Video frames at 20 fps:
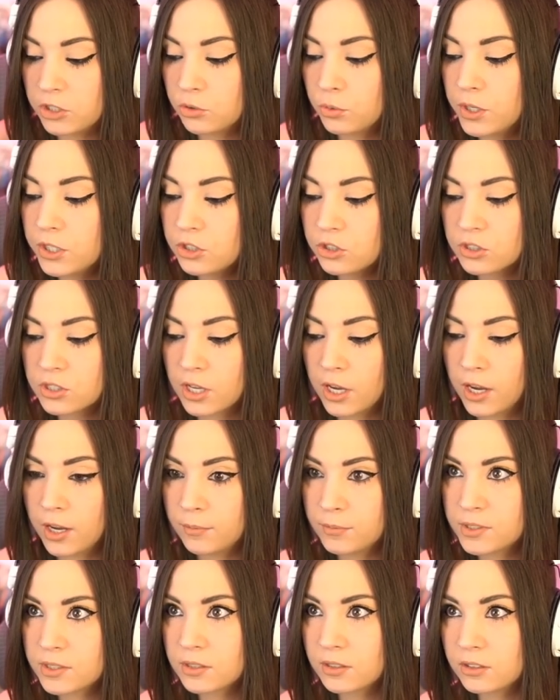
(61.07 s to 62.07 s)
Twitch
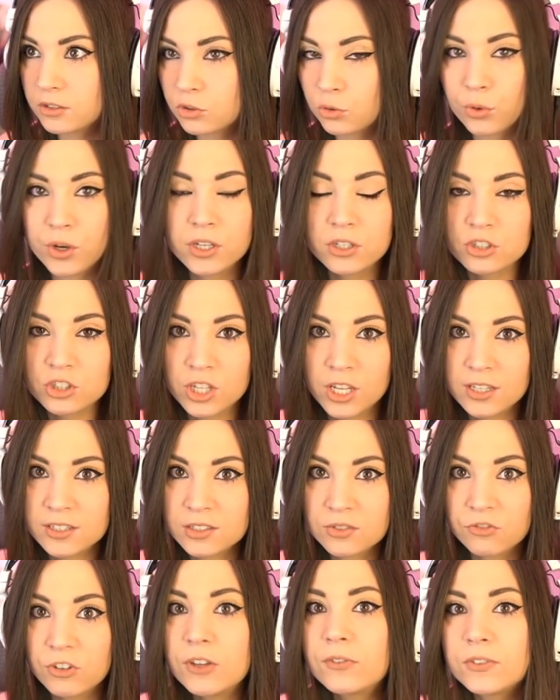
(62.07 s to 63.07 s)
subs, Twitch
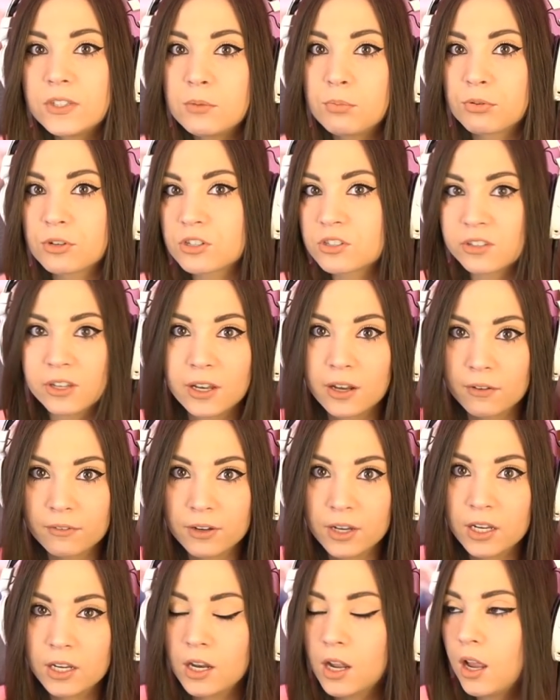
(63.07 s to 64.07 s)
takes 50% of
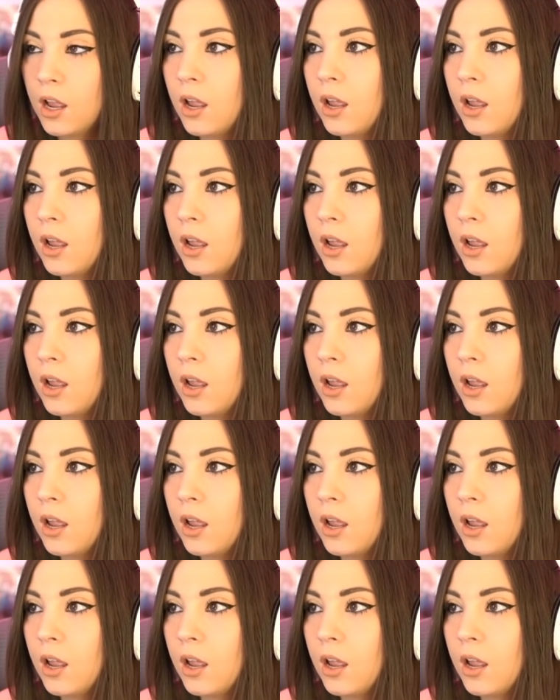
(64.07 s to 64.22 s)
it.